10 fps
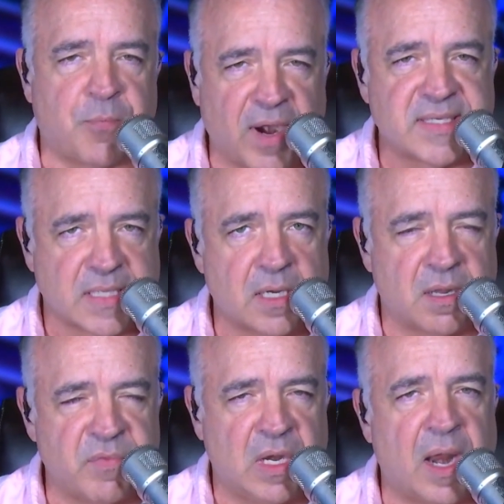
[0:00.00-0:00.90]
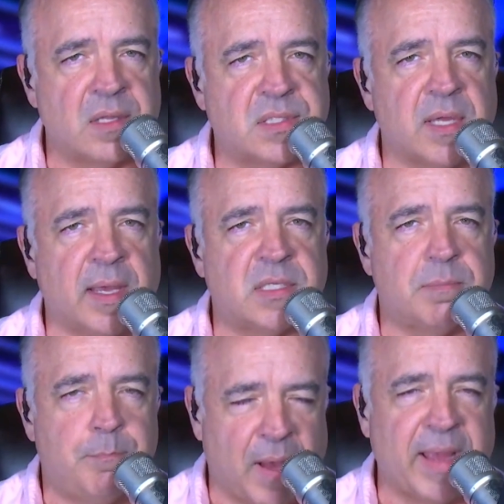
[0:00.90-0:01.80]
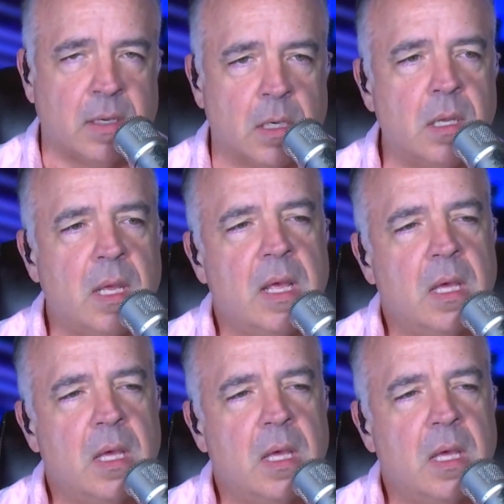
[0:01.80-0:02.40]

president of the United States, Biden,